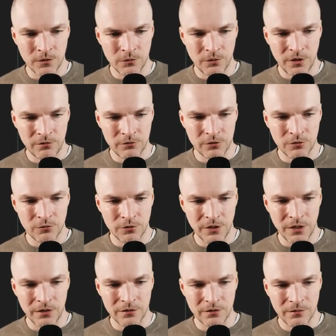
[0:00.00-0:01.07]
we have to
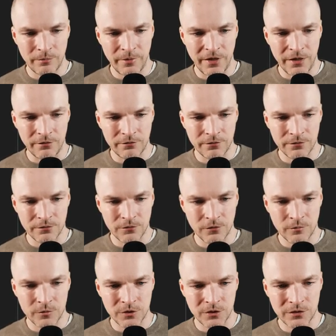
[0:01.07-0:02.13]
create the path
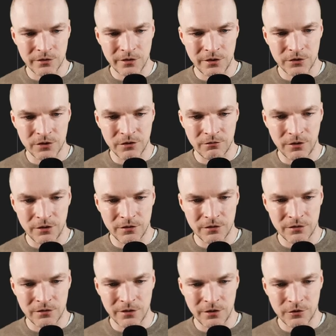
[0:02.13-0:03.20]

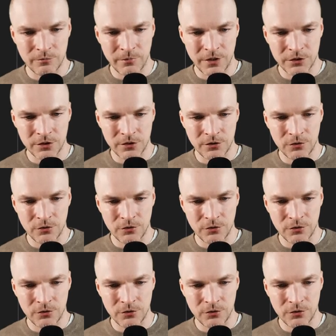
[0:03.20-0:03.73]
objects/devices/Magic